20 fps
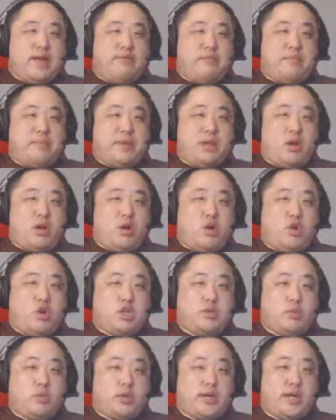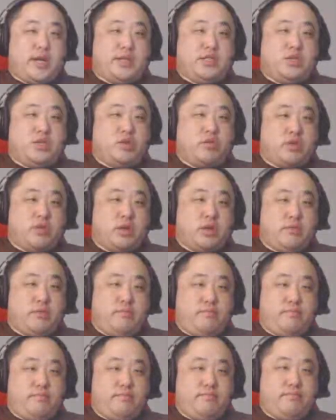of a bit harsh, what can I do,
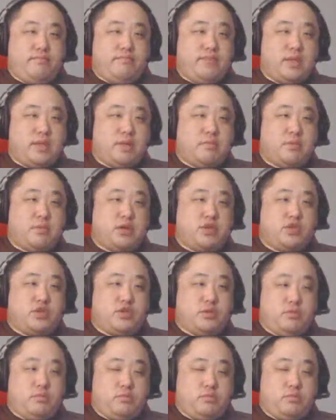right? Not much.